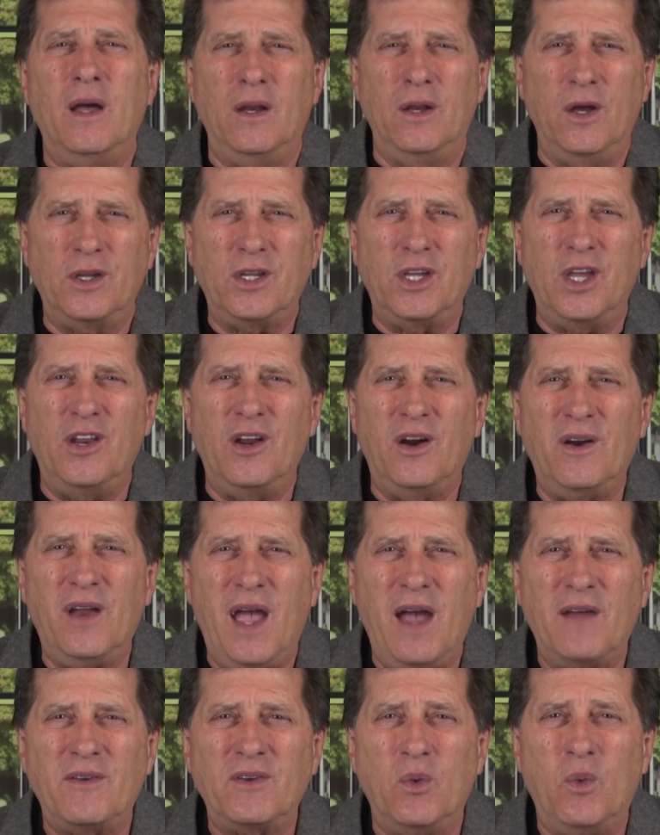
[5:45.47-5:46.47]
Look, you don't
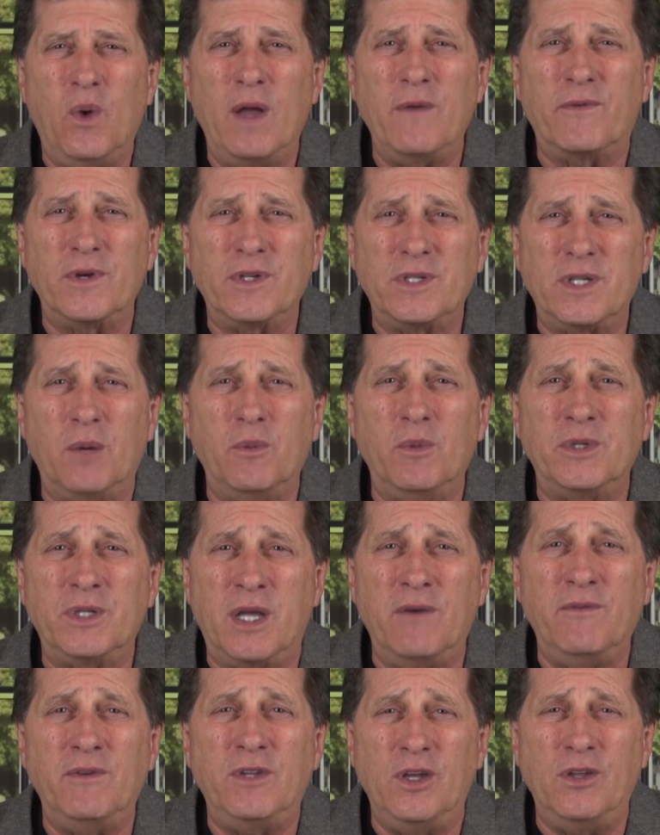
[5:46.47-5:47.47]
have to wait for something that's
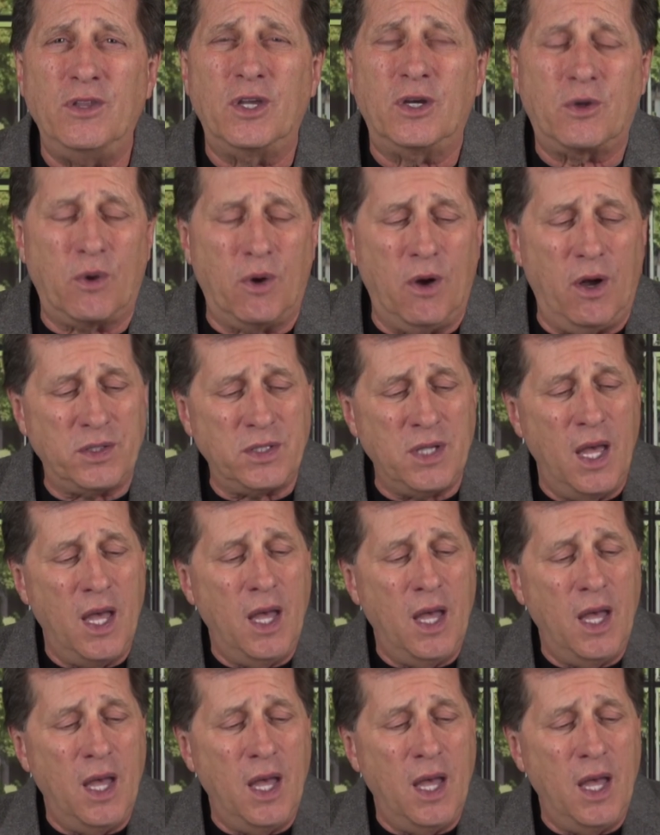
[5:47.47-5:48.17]
given to you at the cross,